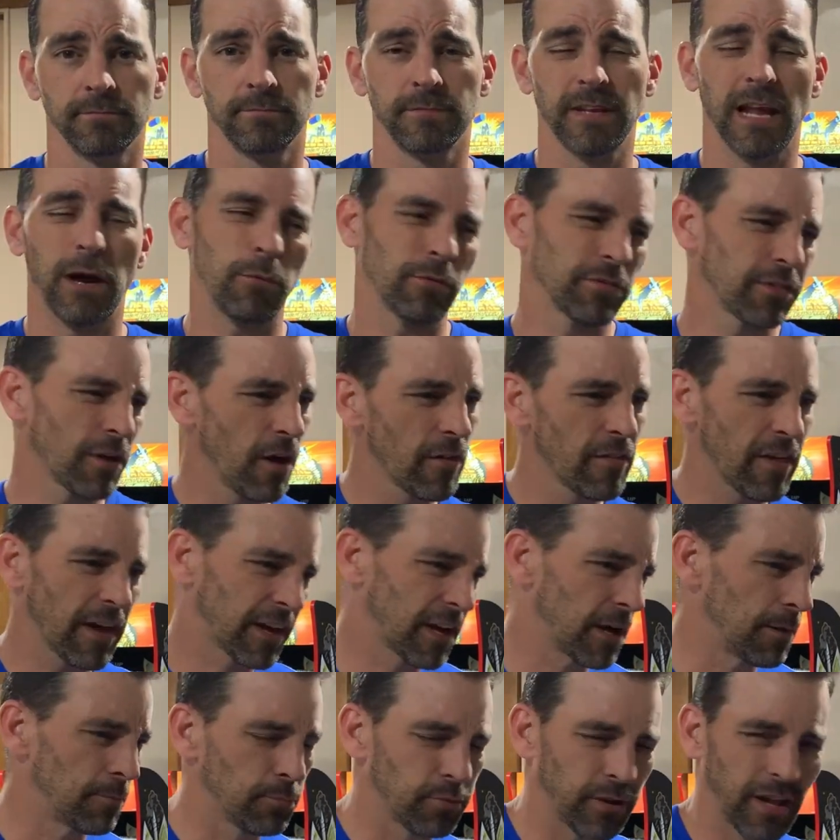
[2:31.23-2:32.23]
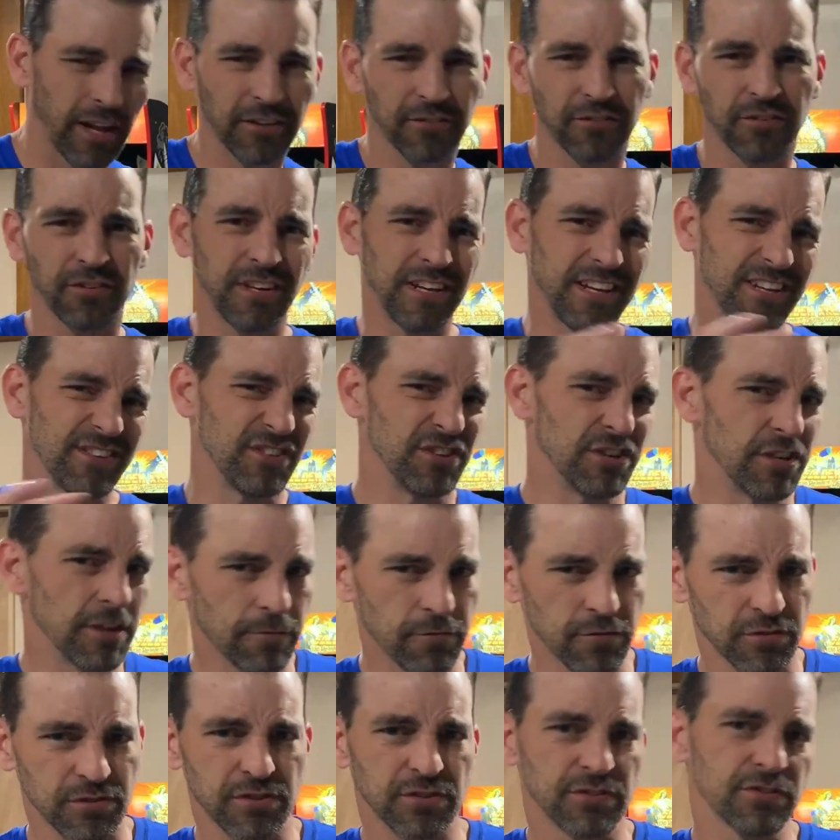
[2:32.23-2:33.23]
Now, with all that complexity and the
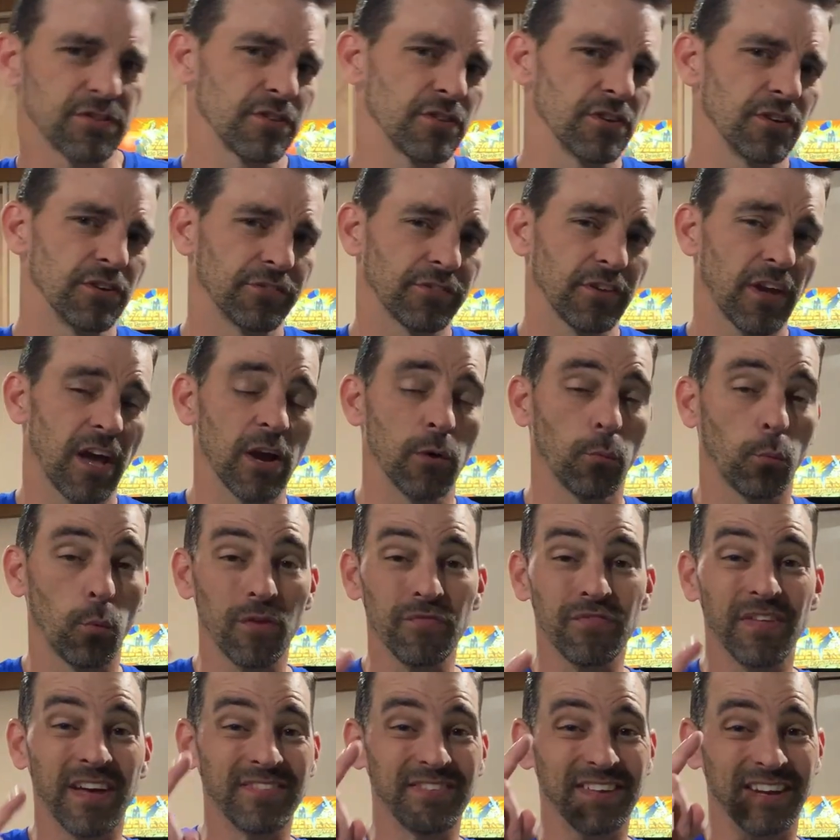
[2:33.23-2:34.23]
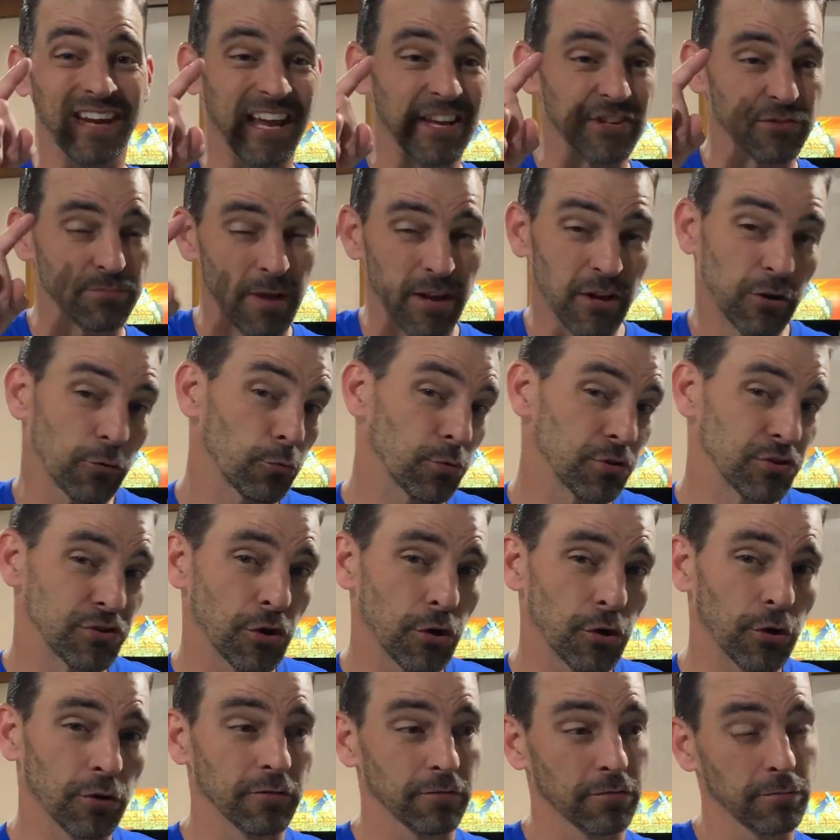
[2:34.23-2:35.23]
differences in the design, one thing that has made a
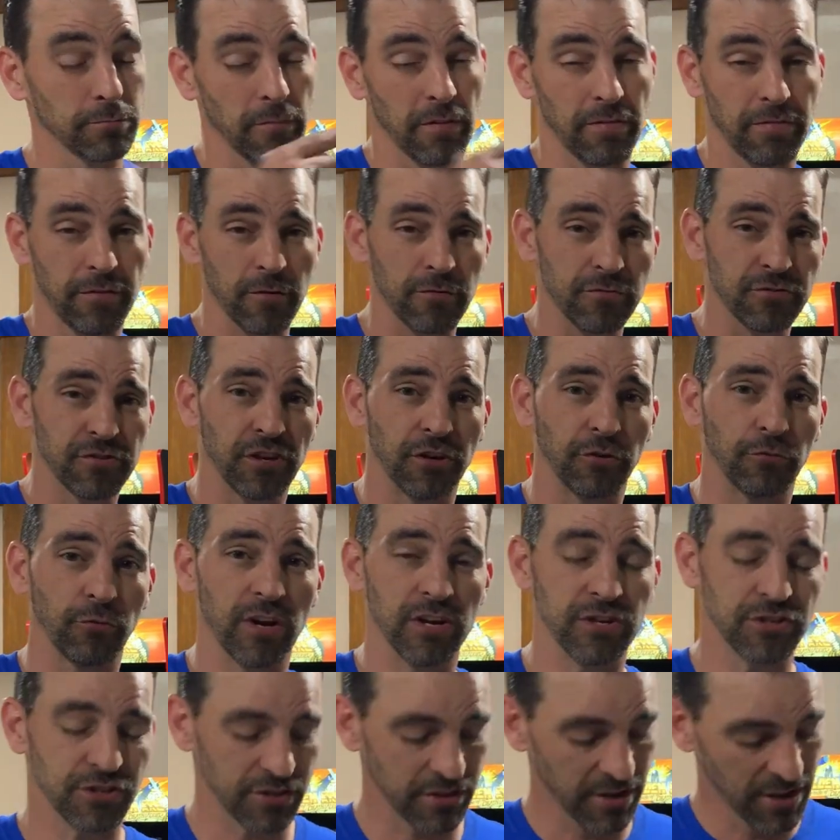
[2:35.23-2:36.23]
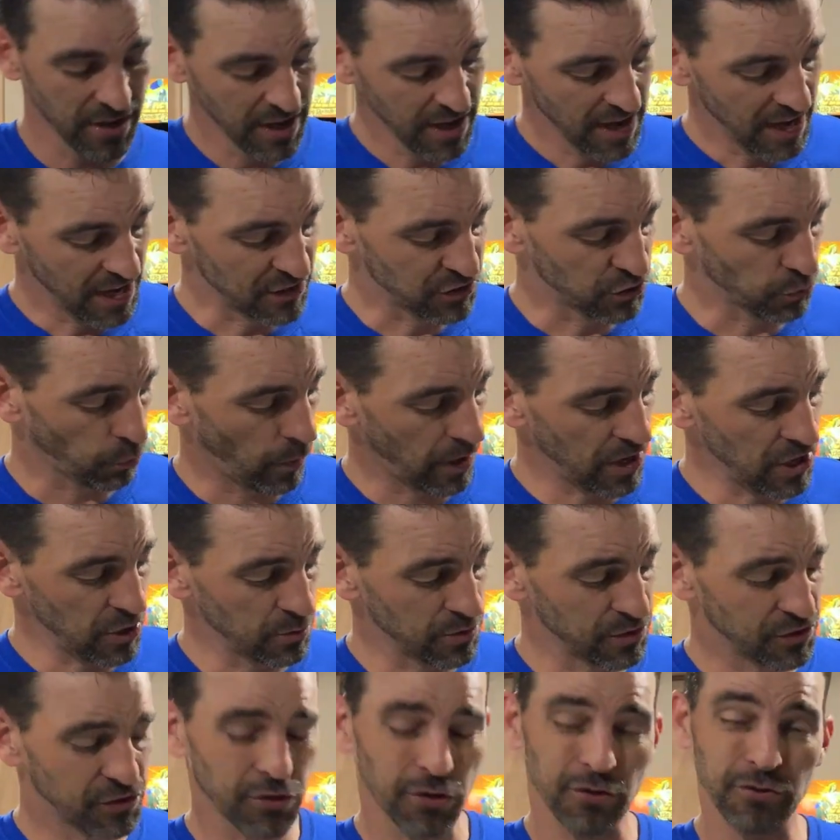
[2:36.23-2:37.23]
return from the 3rd generation is the way you
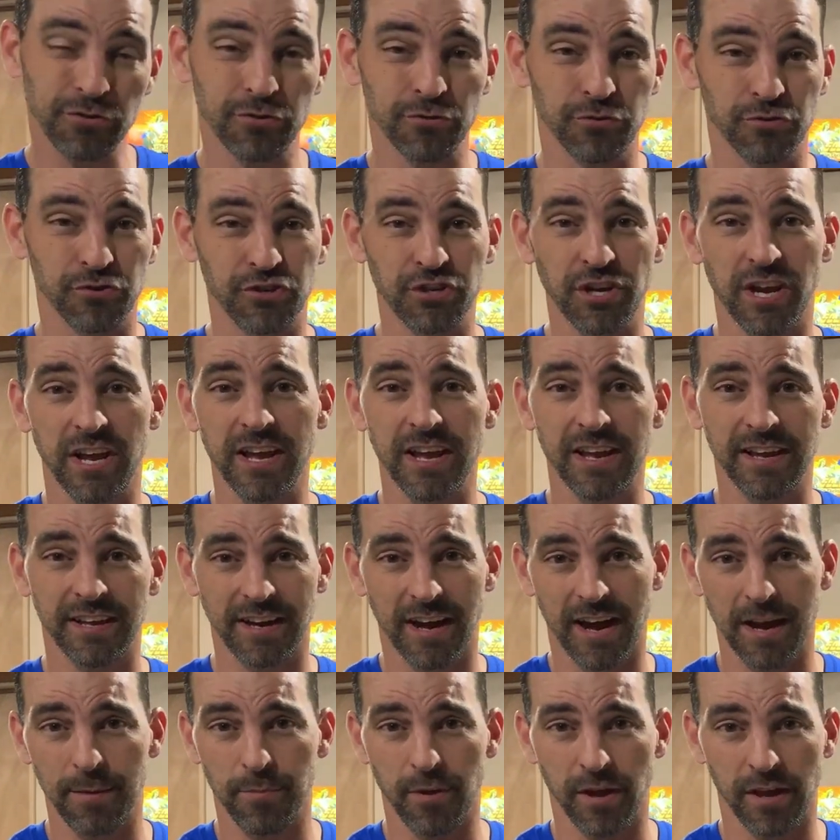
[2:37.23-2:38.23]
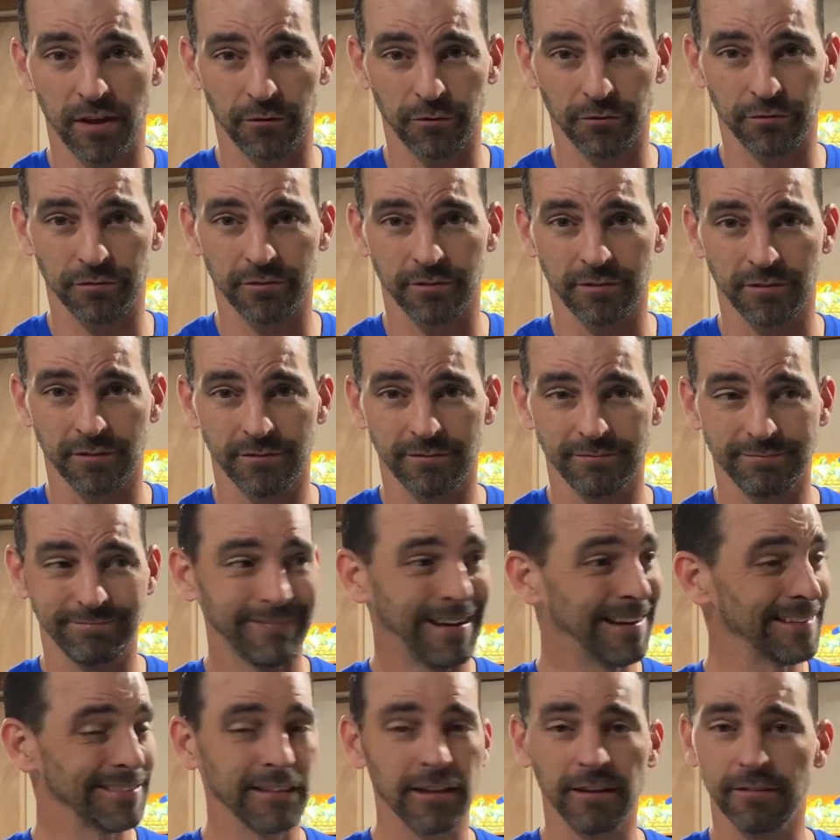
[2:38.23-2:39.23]
insert your J and I panels.
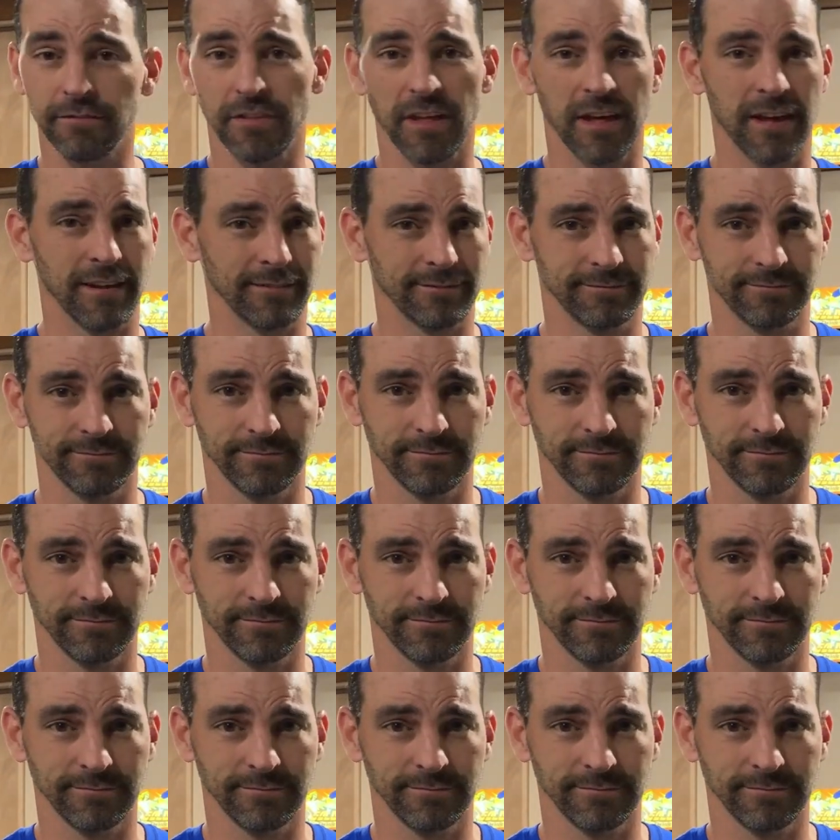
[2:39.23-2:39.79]
I love that.